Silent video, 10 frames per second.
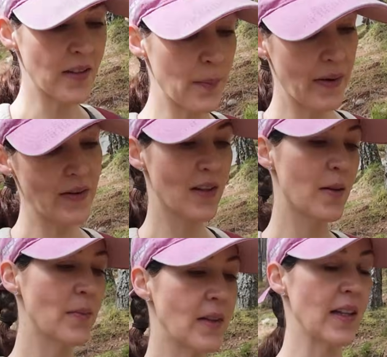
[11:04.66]
they bury
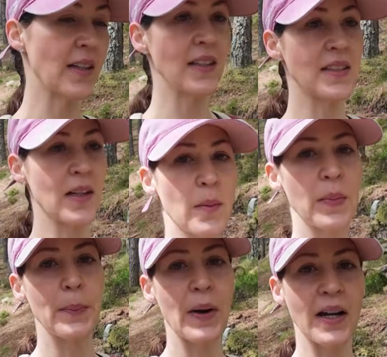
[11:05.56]
them, then they stick a
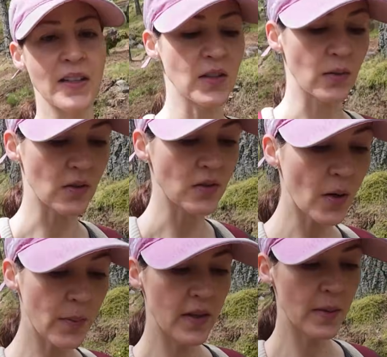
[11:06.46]
big pile of stones on
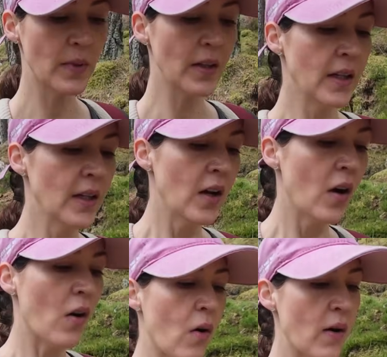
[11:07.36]
top of them,
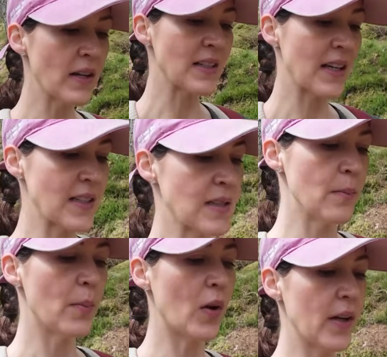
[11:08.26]
or as like a
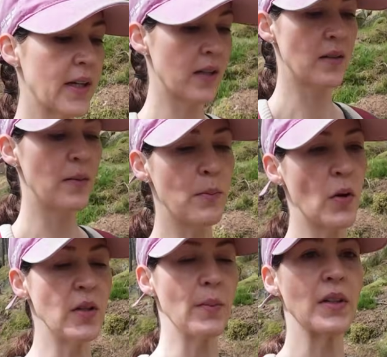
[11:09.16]
symbolic
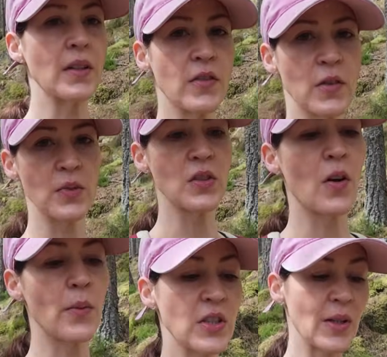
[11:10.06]
monument of some
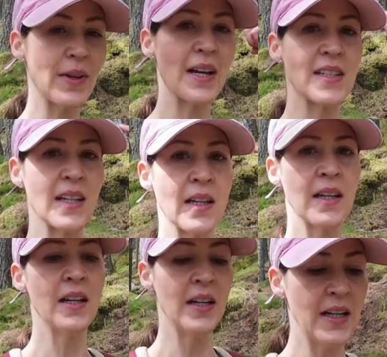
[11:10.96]
sort, which I'm guessing
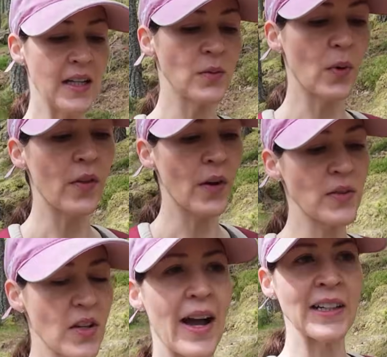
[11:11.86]
is what
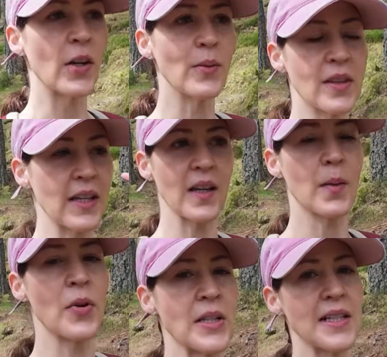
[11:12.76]
those are. I don't think
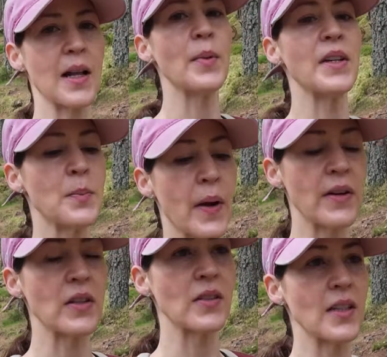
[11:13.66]
Prince Albert is
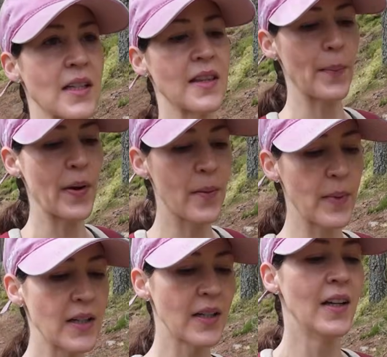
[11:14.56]
buried underneath that
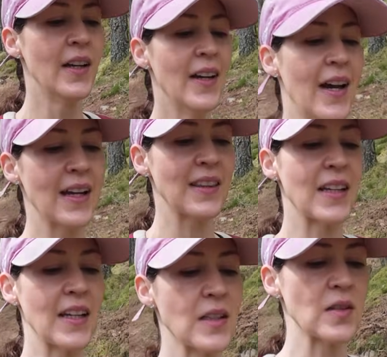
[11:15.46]
pyramid. I
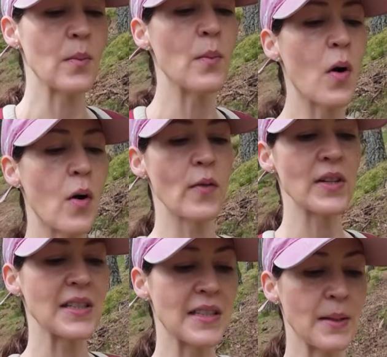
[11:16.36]
think it's more of a
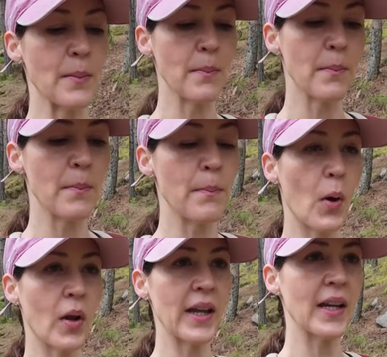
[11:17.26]

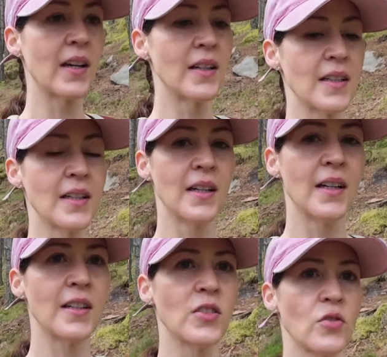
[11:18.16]
symbolic
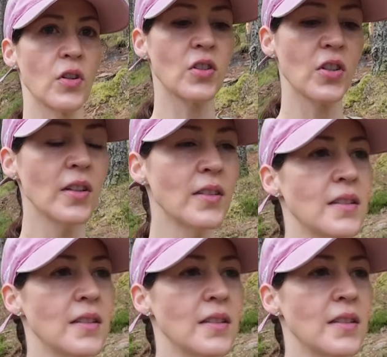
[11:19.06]
structure,